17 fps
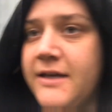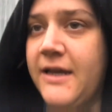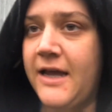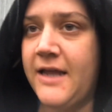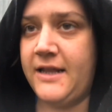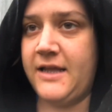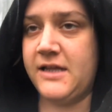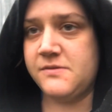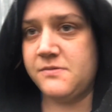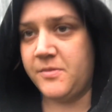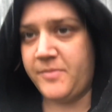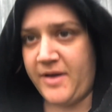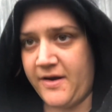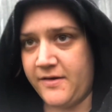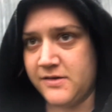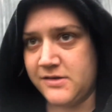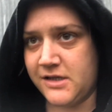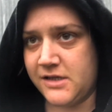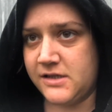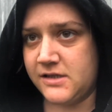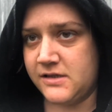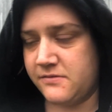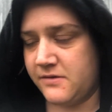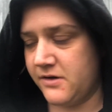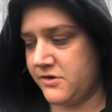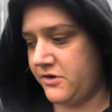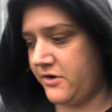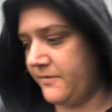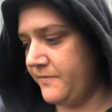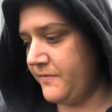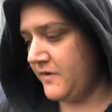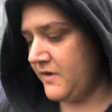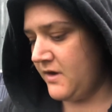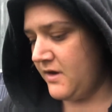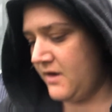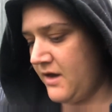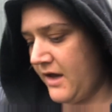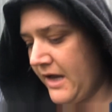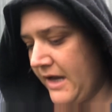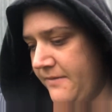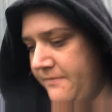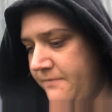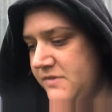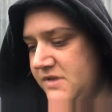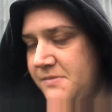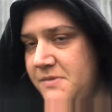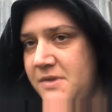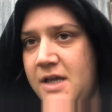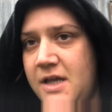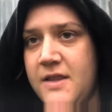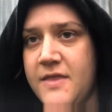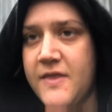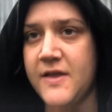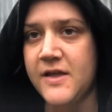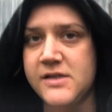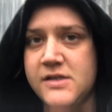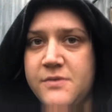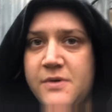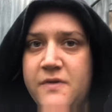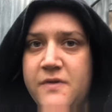and that's what powers Justin's workshop. Some of the other things that we've